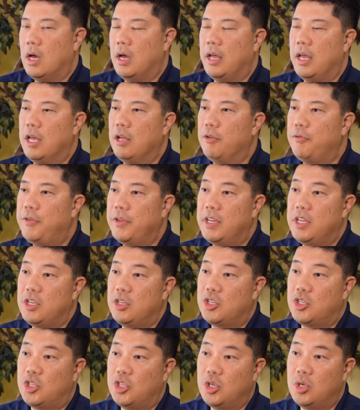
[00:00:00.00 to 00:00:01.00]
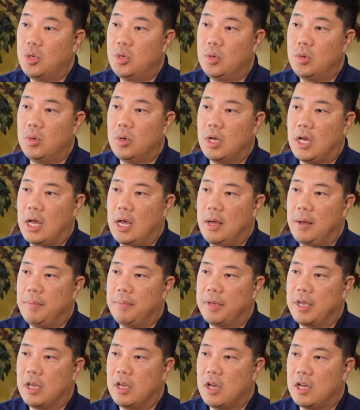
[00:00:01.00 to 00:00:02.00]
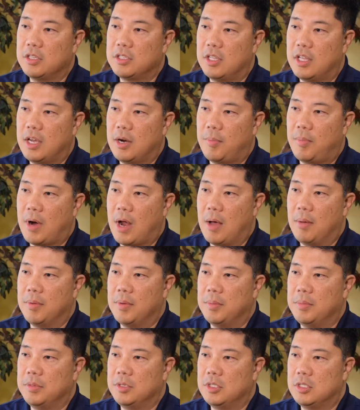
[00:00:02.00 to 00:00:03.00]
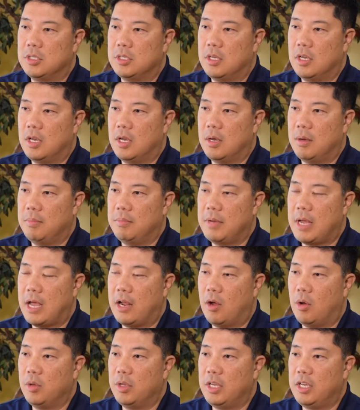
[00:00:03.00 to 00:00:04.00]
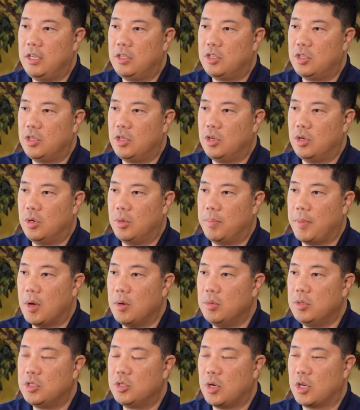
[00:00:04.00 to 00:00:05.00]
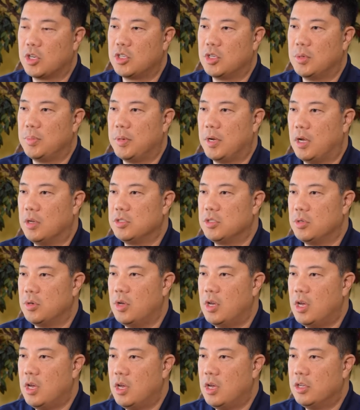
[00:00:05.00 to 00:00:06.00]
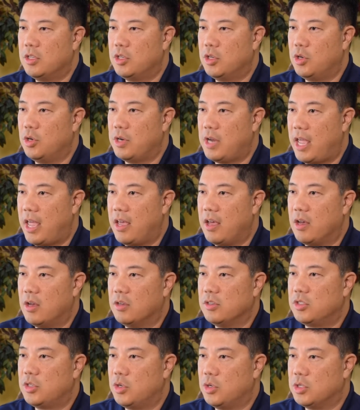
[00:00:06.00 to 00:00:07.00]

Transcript: Ill-fitting shoe can cause a lot of problems, not only to your bone structure, but also to your nails, to your